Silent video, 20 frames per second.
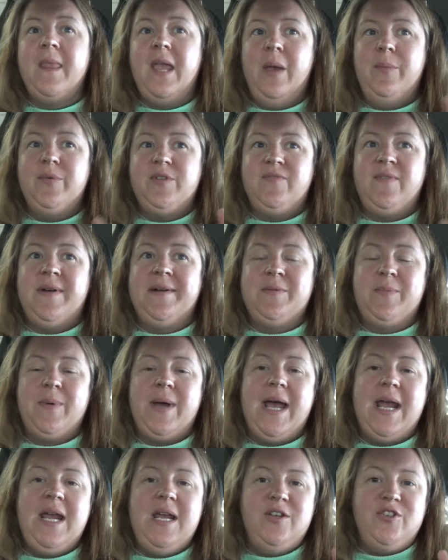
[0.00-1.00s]
it was around
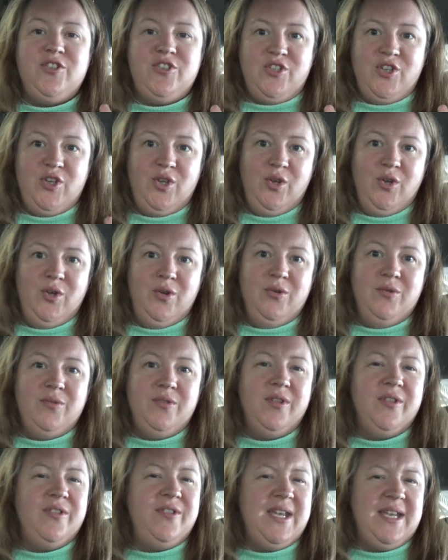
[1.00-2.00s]
about age 2
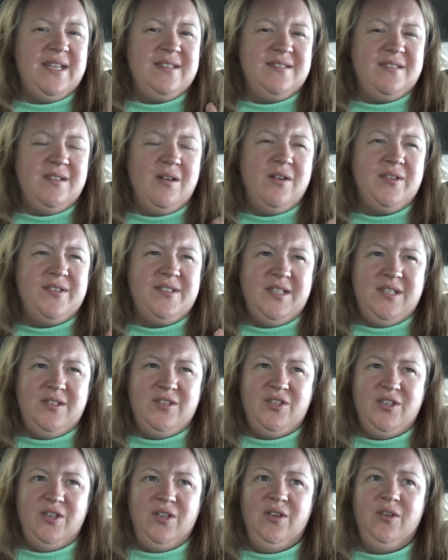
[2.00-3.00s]
that things
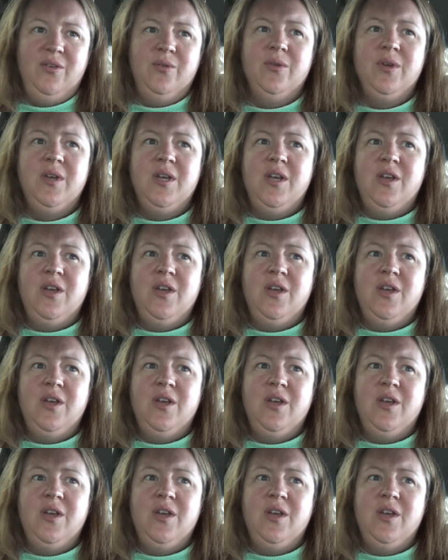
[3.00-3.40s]
started to